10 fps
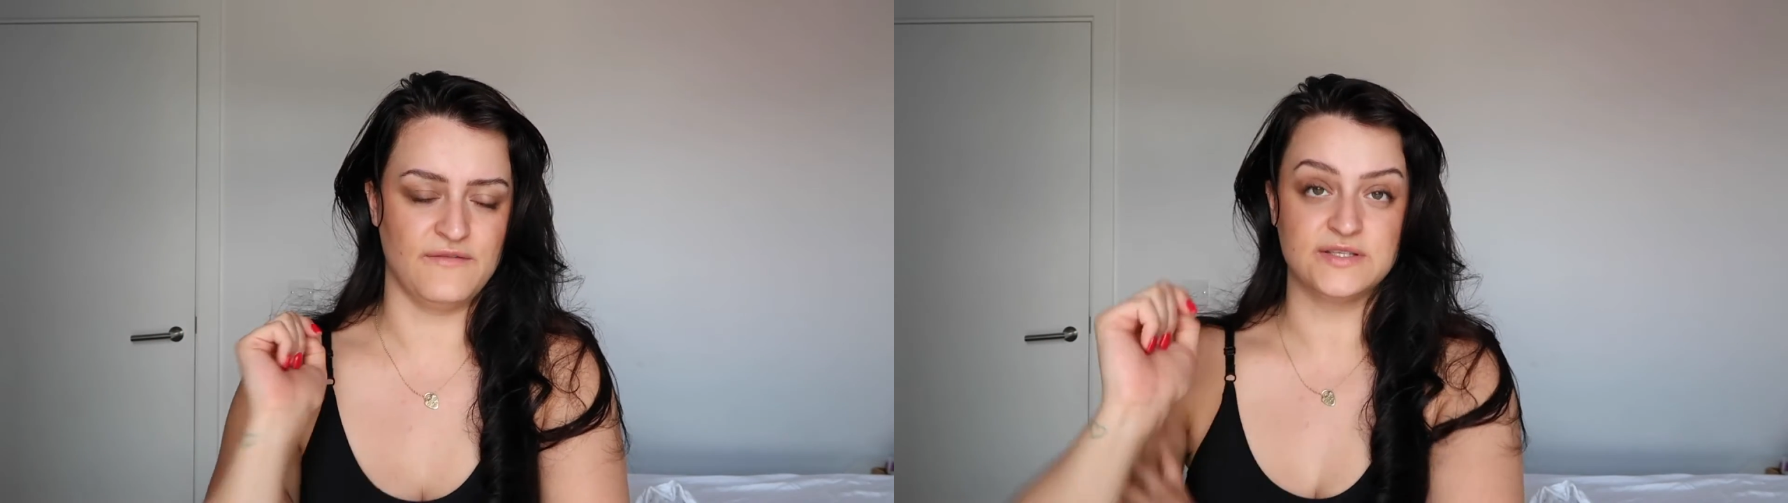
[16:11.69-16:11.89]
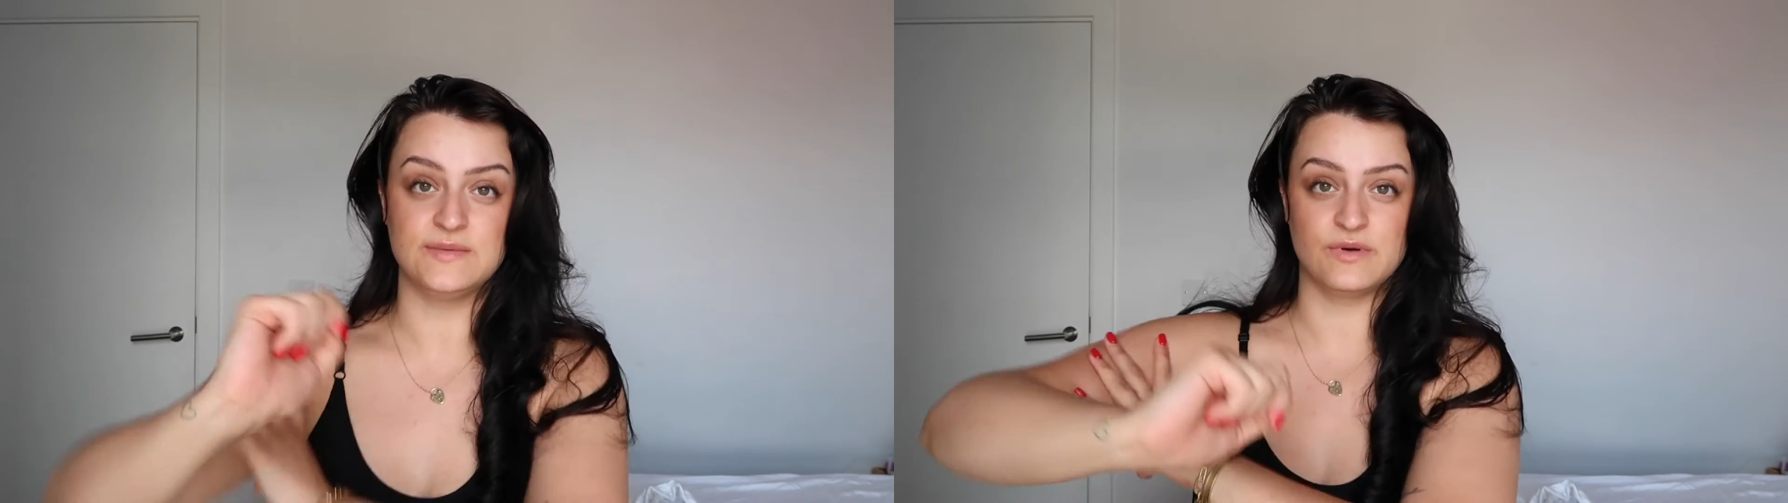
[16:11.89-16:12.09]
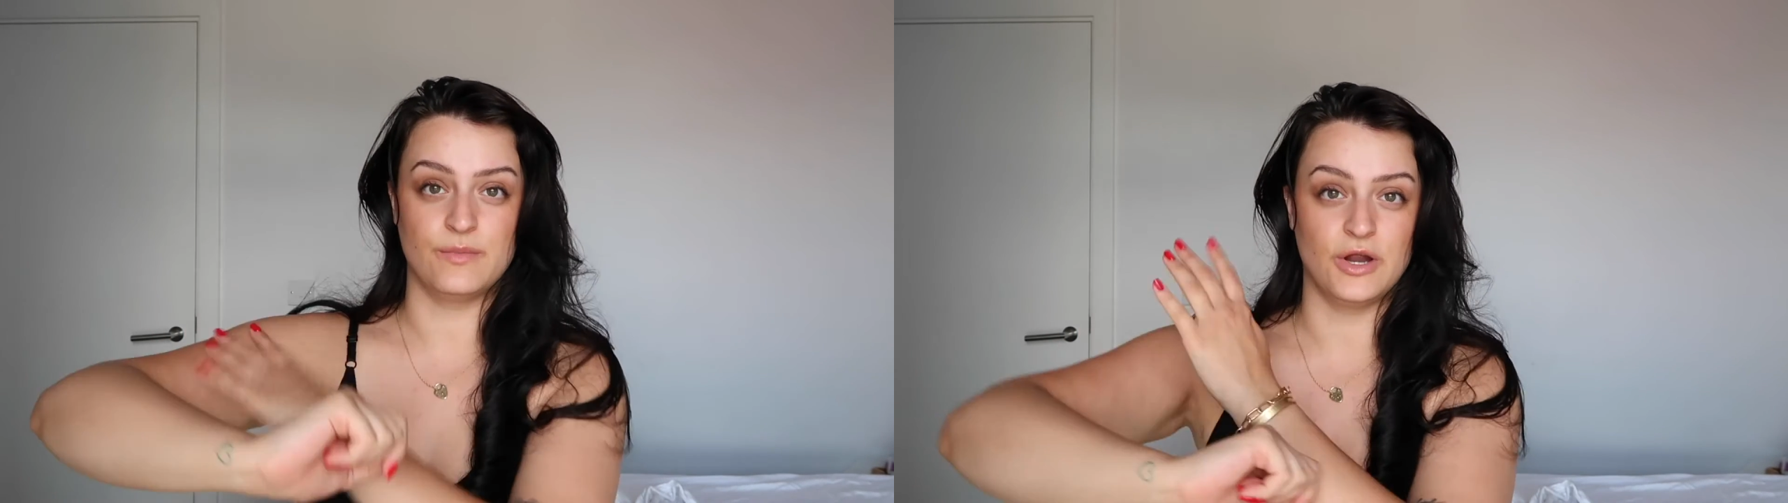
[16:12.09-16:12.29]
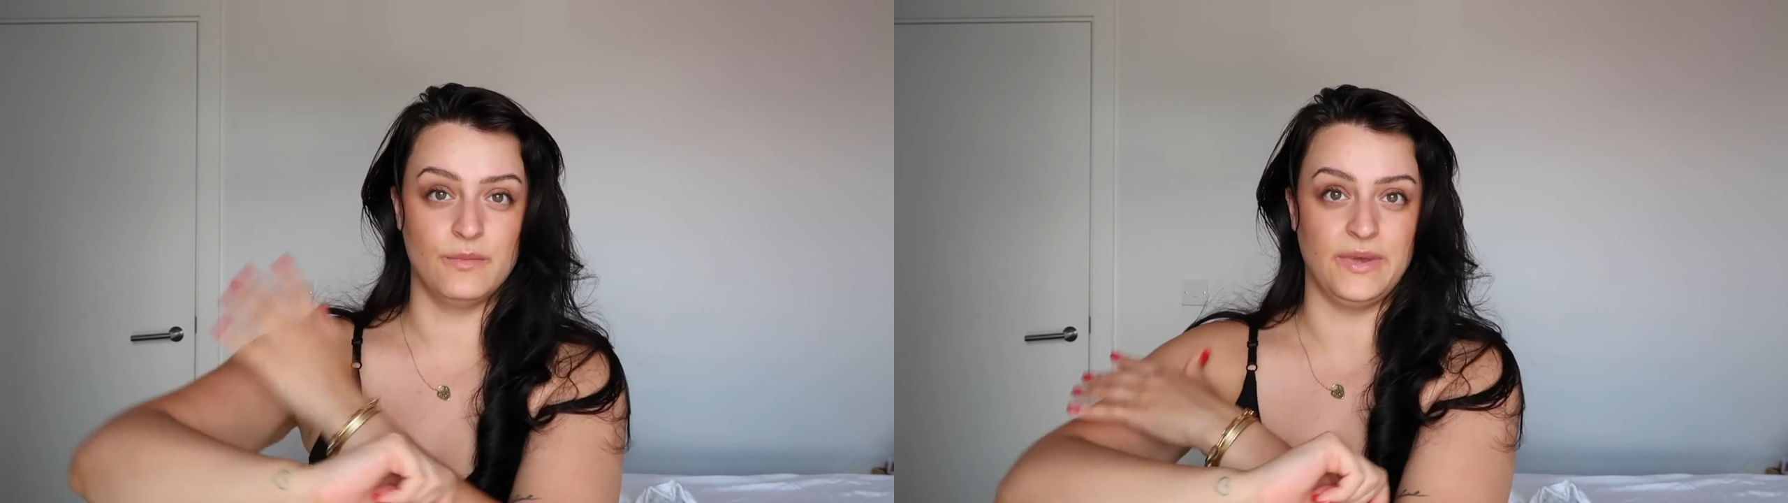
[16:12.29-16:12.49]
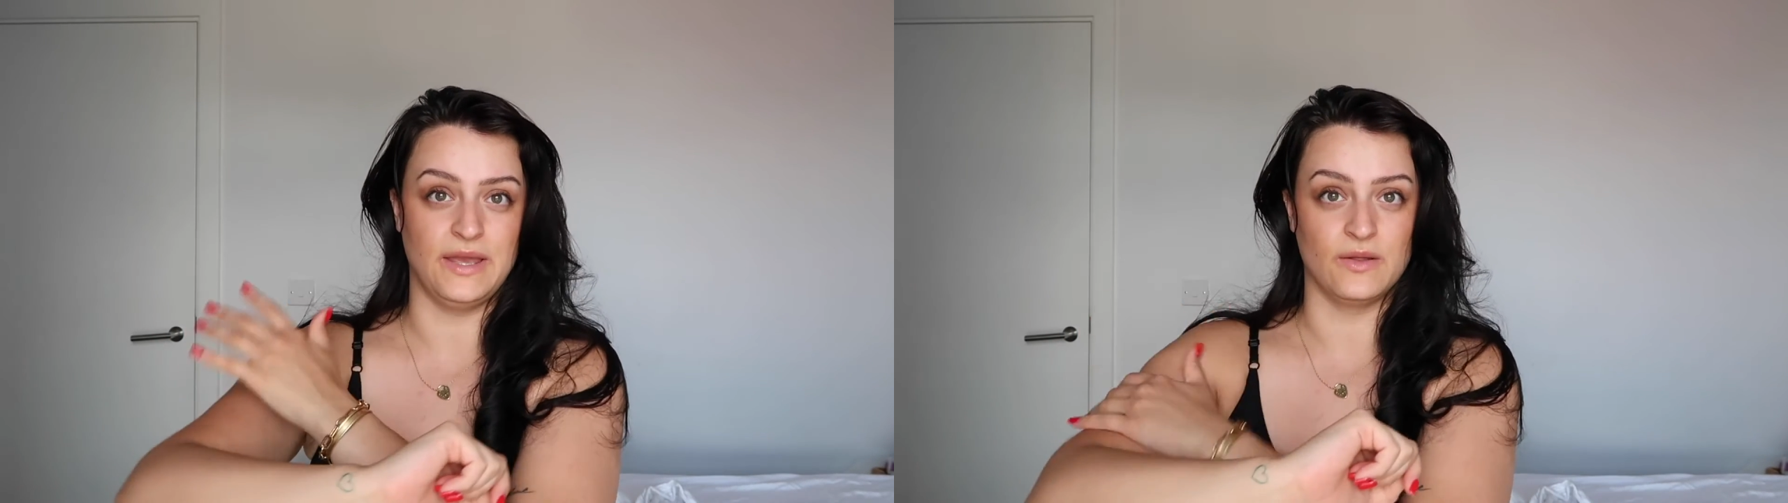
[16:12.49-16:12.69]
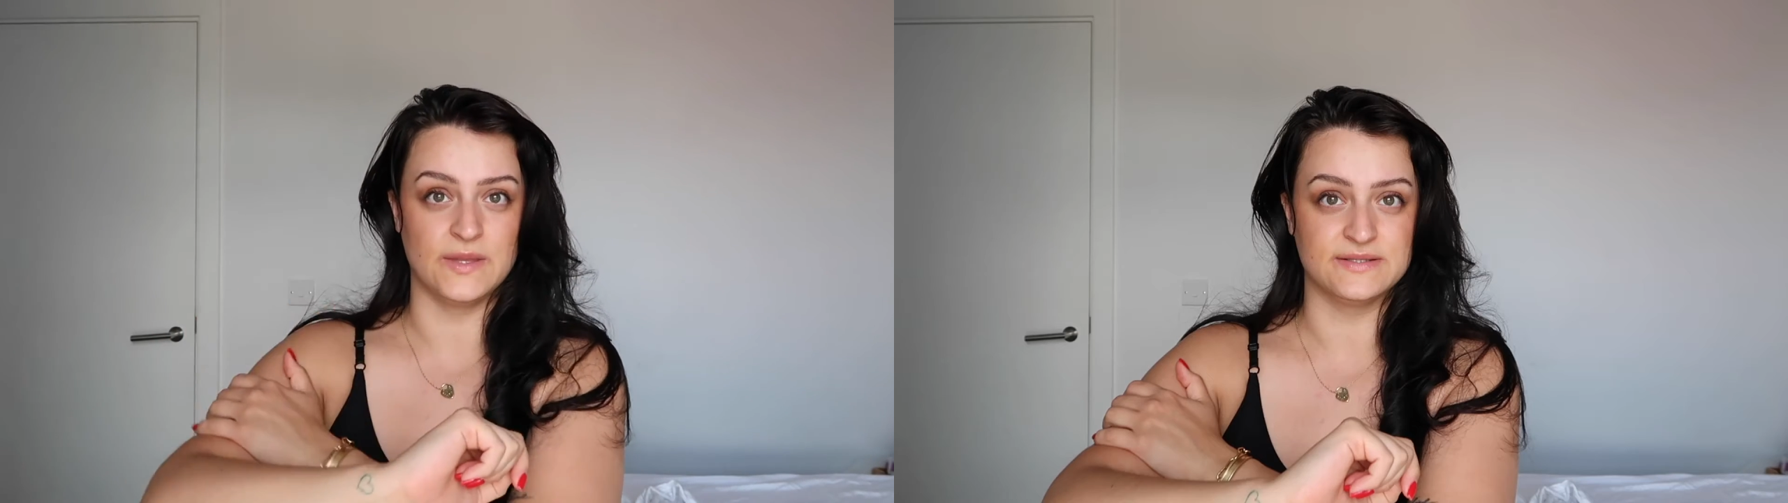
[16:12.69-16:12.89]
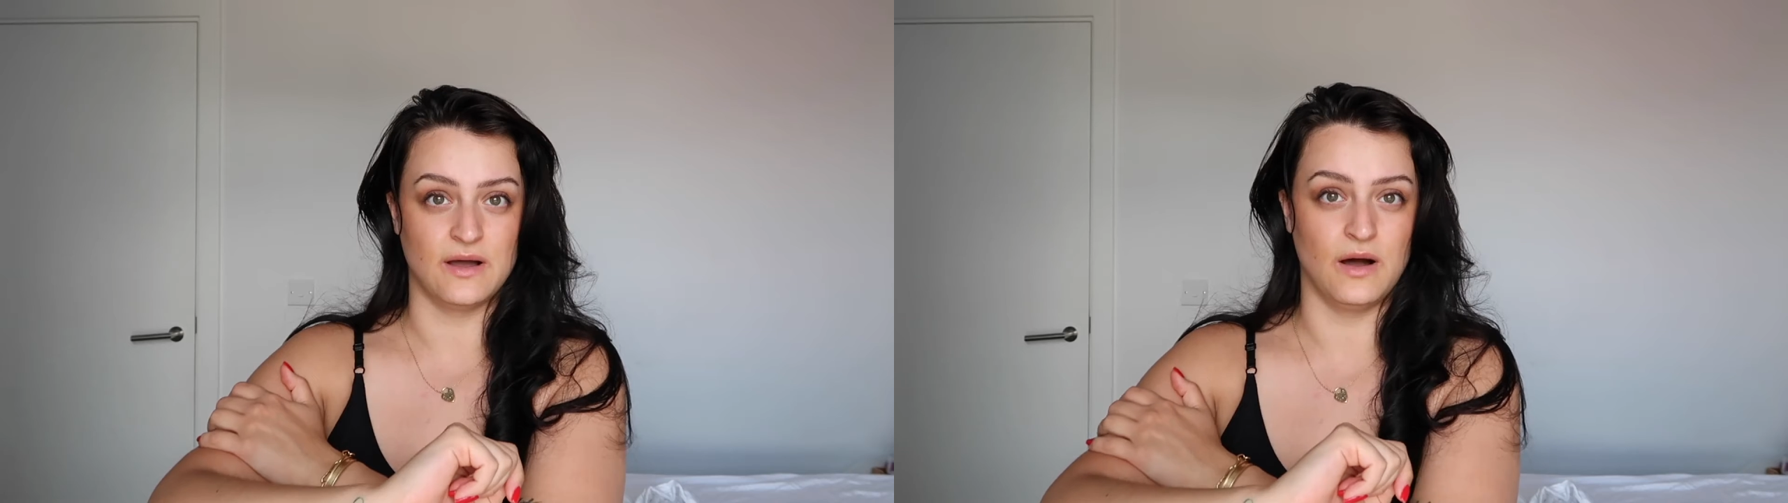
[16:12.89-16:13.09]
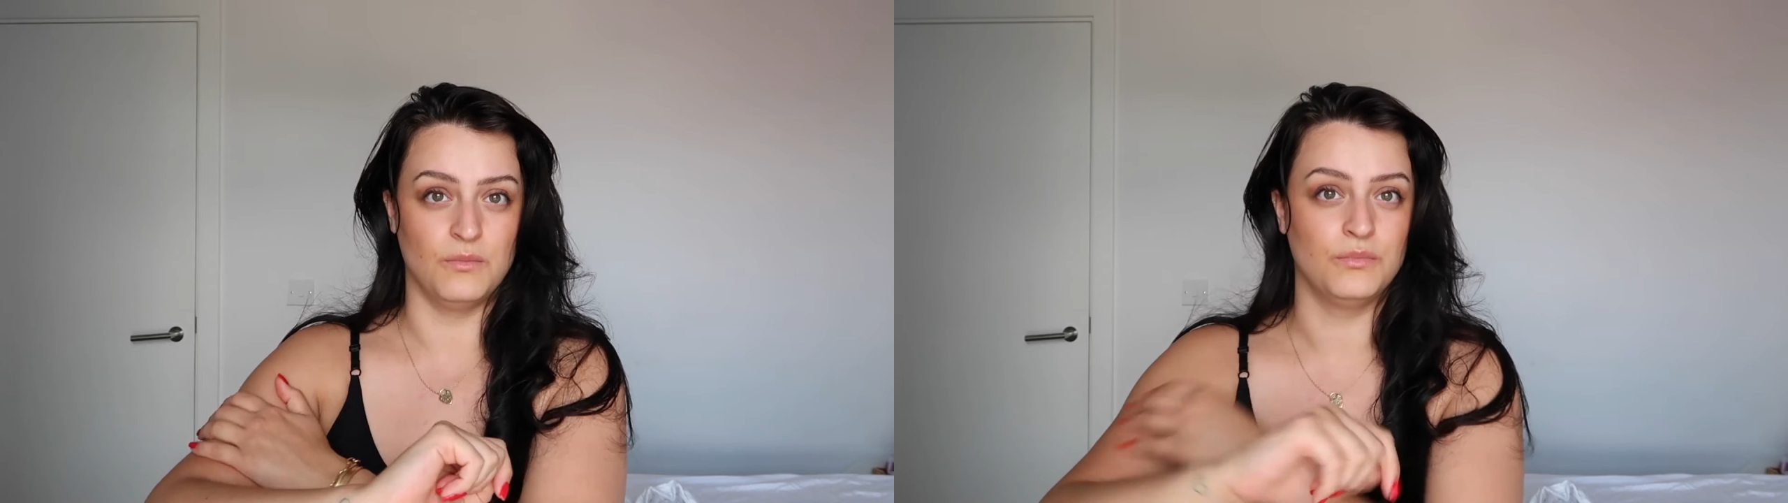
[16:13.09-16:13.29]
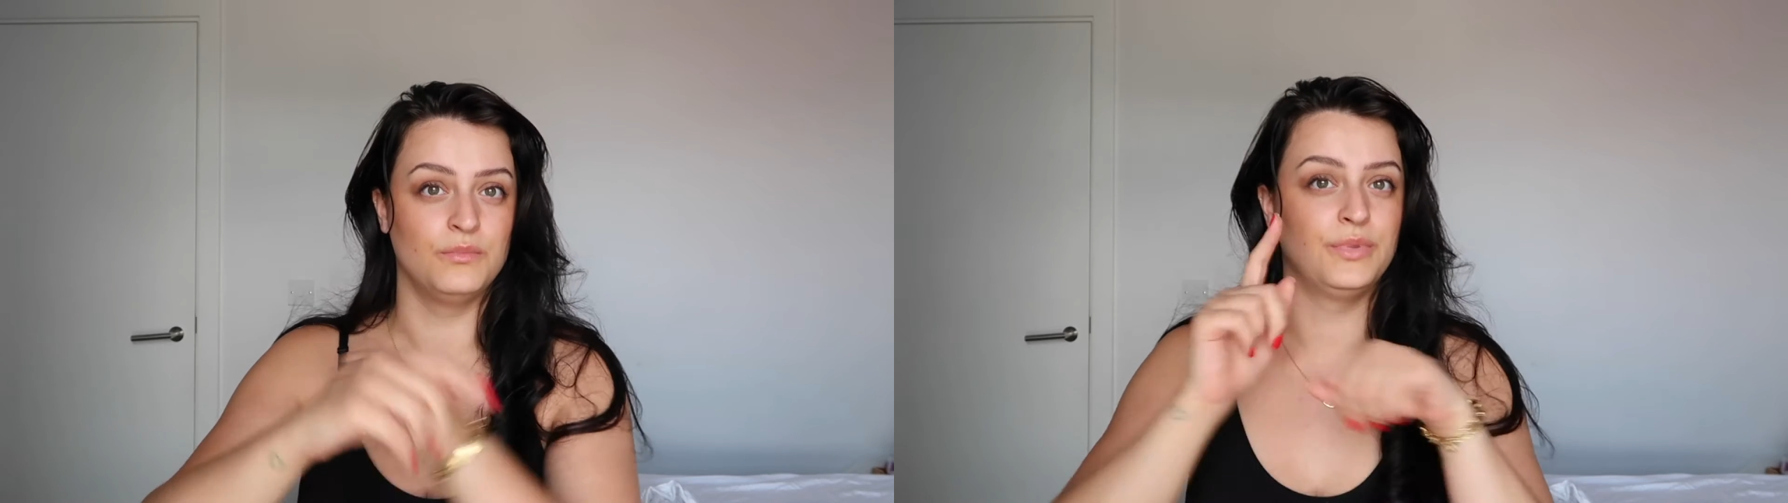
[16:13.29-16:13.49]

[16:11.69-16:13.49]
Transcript: I seem to remember her being on this arm,